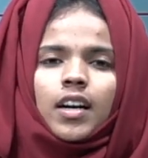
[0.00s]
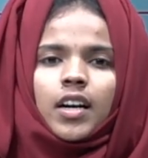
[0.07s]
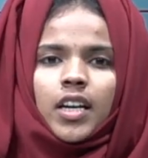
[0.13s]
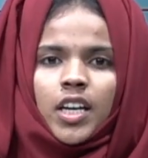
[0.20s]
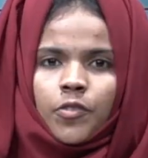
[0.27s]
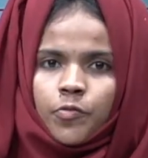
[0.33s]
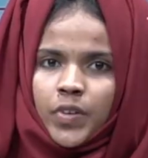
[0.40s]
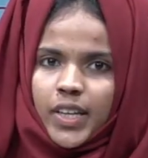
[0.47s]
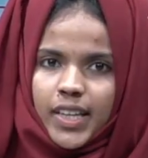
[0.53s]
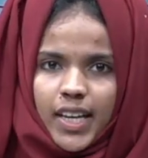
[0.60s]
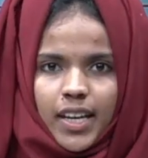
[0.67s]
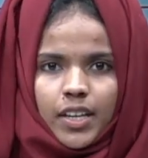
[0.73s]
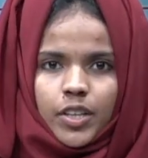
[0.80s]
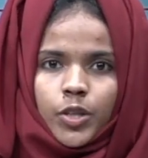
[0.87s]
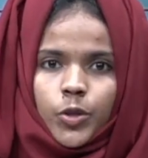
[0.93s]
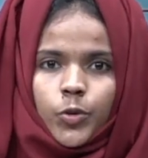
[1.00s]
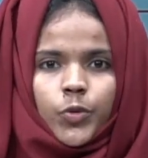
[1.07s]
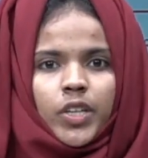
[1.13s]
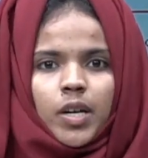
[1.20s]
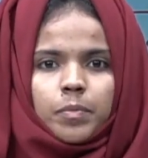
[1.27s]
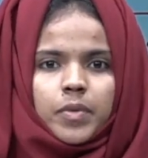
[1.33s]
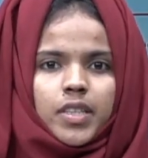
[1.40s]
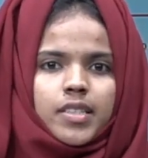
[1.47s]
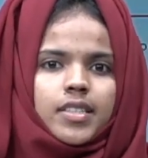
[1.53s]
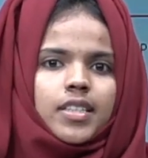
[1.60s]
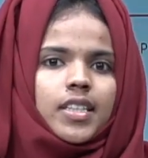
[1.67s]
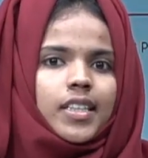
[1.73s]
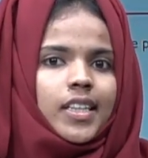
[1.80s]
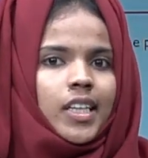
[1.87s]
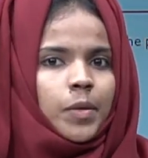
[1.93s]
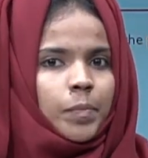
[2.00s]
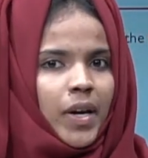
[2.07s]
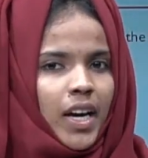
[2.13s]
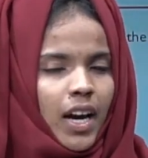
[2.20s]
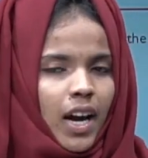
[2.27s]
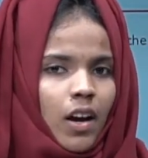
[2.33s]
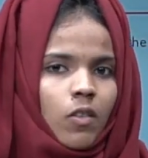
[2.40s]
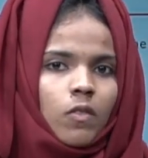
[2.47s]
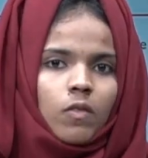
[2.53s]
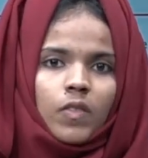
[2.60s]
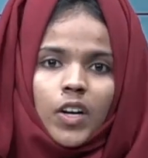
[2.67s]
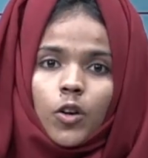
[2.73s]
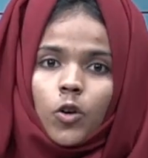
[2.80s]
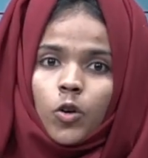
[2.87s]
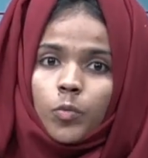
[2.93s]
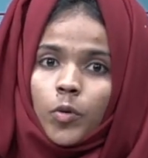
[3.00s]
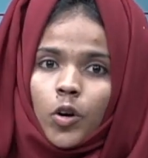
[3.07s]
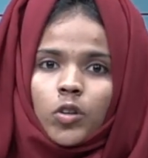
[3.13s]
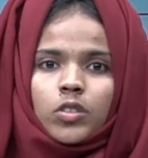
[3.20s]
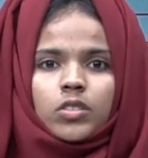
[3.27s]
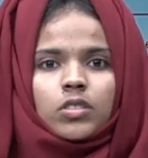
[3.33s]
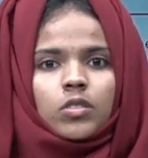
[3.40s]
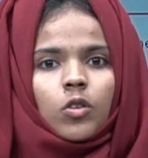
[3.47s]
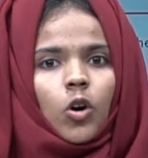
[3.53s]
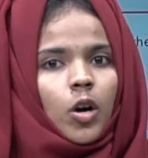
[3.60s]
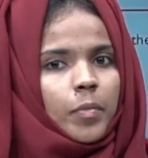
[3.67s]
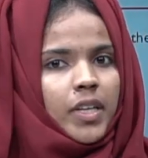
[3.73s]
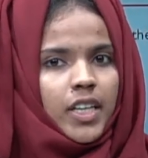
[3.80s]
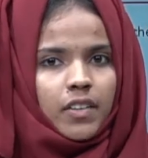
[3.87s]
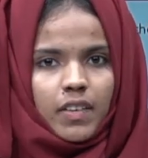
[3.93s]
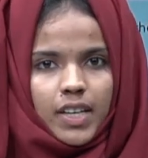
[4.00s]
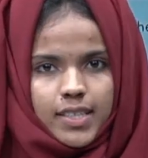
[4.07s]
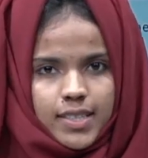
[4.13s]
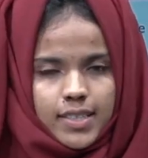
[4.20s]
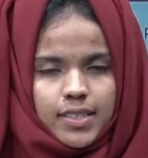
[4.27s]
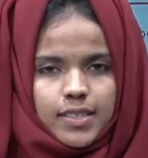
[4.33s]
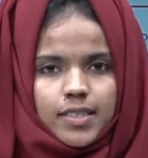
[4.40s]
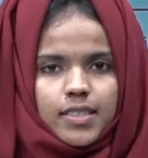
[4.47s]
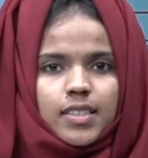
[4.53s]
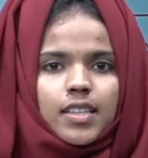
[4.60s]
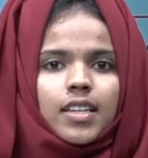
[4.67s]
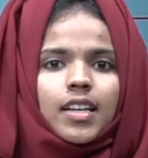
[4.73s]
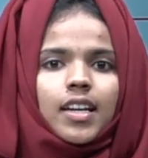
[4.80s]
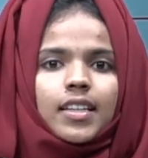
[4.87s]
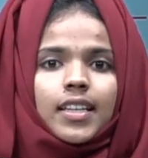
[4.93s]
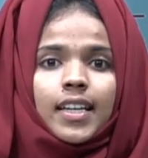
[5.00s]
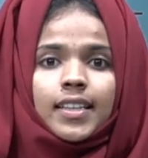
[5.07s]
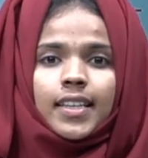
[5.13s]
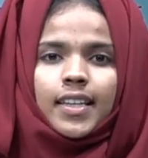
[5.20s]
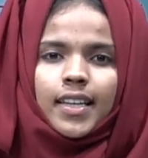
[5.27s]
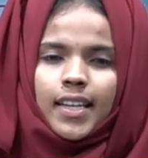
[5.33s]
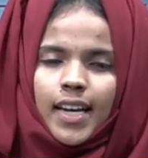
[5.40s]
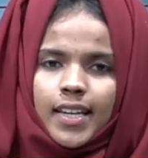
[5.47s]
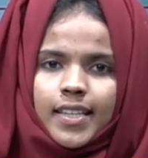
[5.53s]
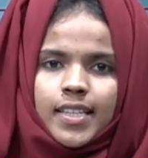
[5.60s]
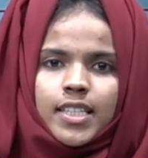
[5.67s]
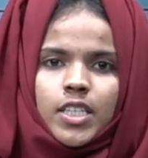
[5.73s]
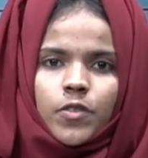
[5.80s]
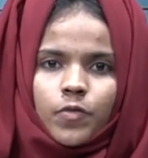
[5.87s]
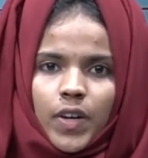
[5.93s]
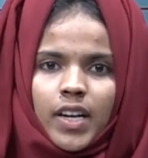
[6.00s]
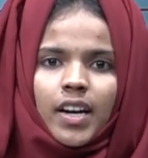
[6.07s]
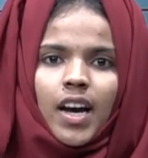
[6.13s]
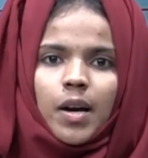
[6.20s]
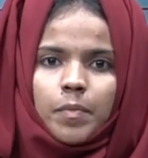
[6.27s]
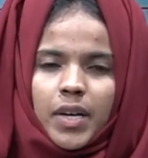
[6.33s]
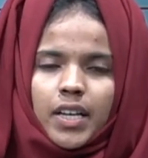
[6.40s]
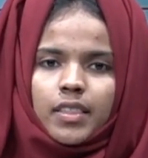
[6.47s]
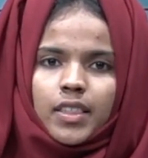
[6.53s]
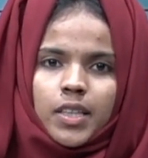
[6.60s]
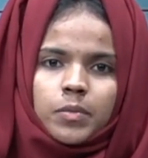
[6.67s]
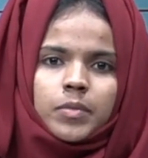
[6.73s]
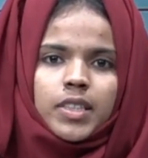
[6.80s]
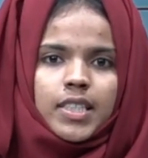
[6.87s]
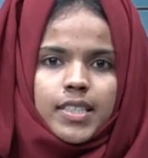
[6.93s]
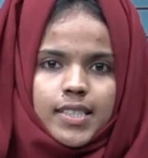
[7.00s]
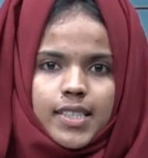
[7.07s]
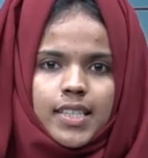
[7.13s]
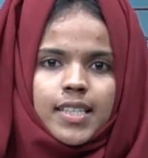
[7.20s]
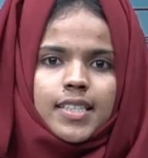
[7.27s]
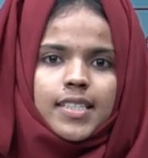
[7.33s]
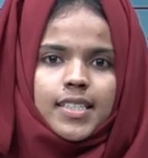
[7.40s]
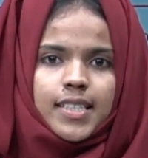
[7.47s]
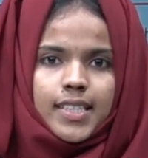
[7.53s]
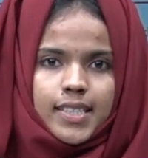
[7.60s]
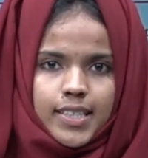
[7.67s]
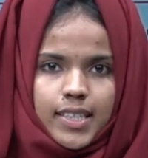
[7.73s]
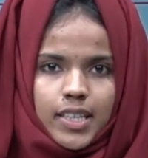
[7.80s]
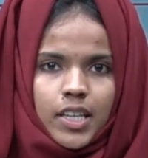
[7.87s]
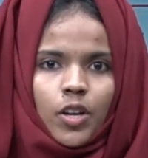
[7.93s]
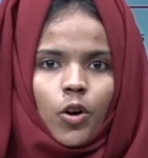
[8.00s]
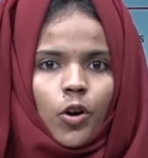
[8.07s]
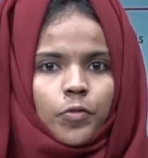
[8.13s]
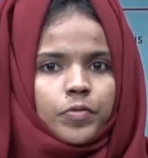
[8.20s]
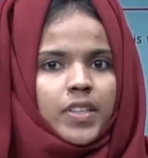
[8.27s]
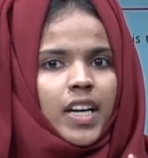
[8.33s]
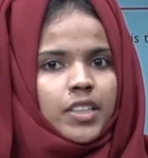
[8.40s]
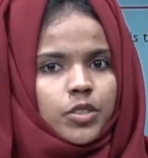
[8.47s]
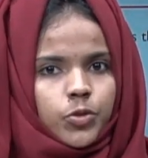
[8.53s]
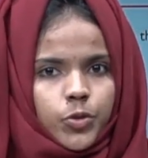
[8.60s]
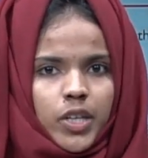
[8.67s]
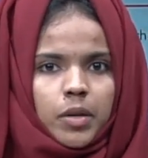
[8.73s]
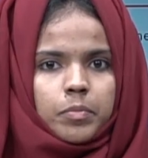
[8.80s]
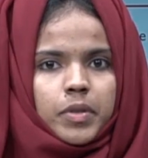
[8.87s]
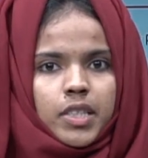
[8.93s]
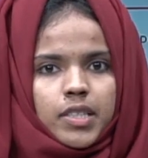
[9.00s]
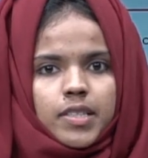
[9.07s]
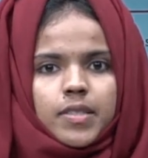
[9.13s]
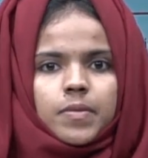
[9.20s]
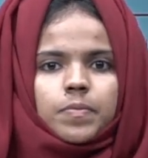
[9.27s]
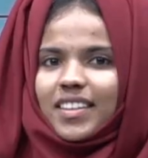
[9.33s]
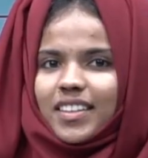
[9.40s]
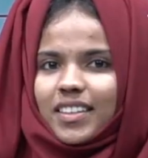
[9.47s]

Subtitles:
If we take two numbers, it may have one or more common divisors. Then the greatest one among them is the GCD of that two numbers.